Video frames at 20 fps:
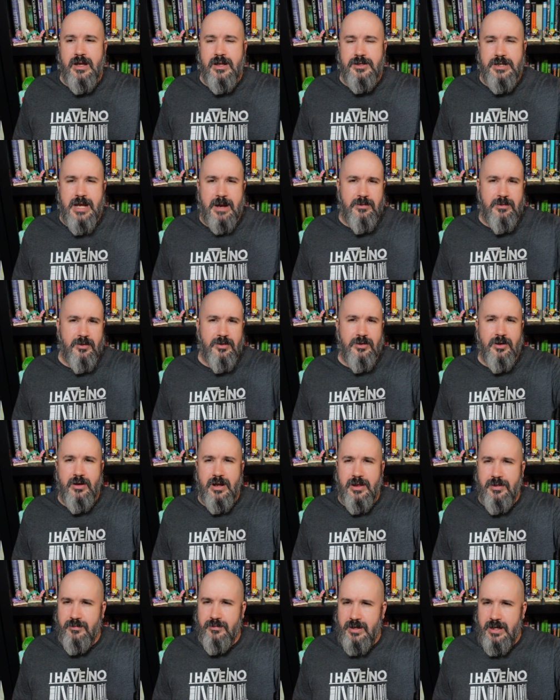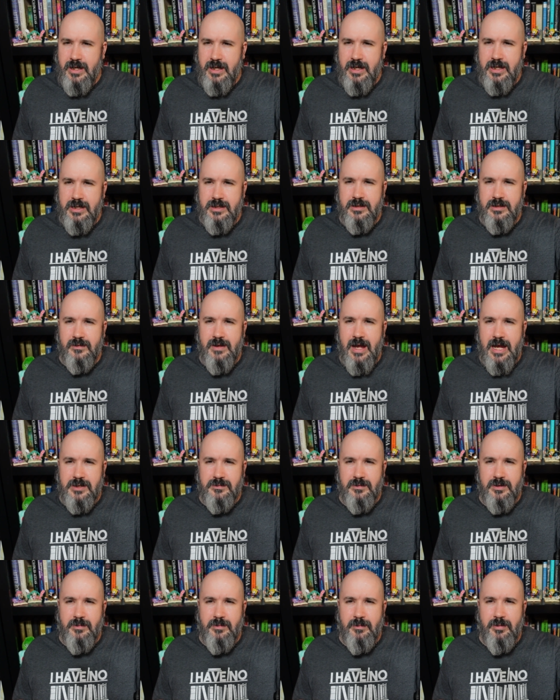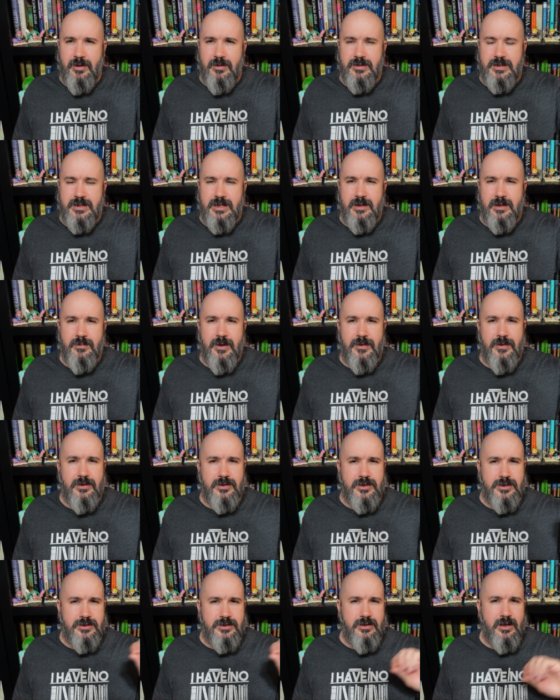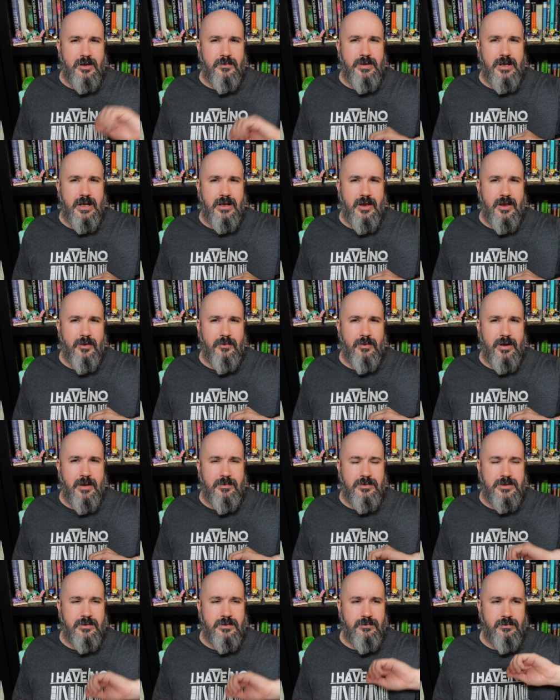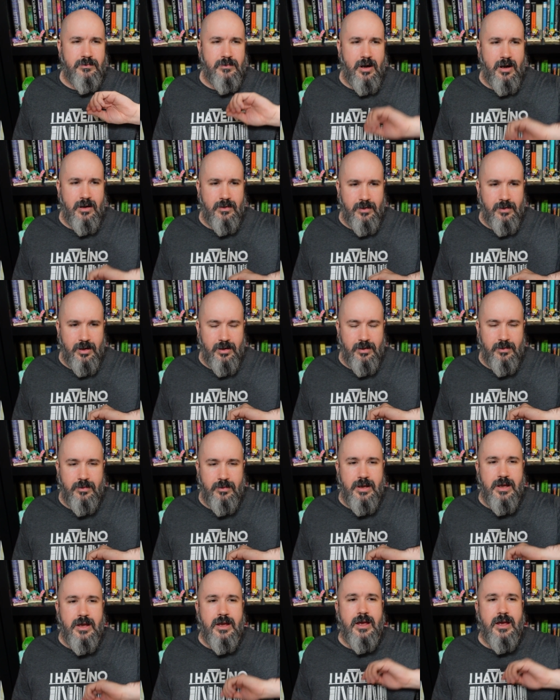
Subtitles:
chapter 33 is the last one to be posted, but there should be another one up tomorrow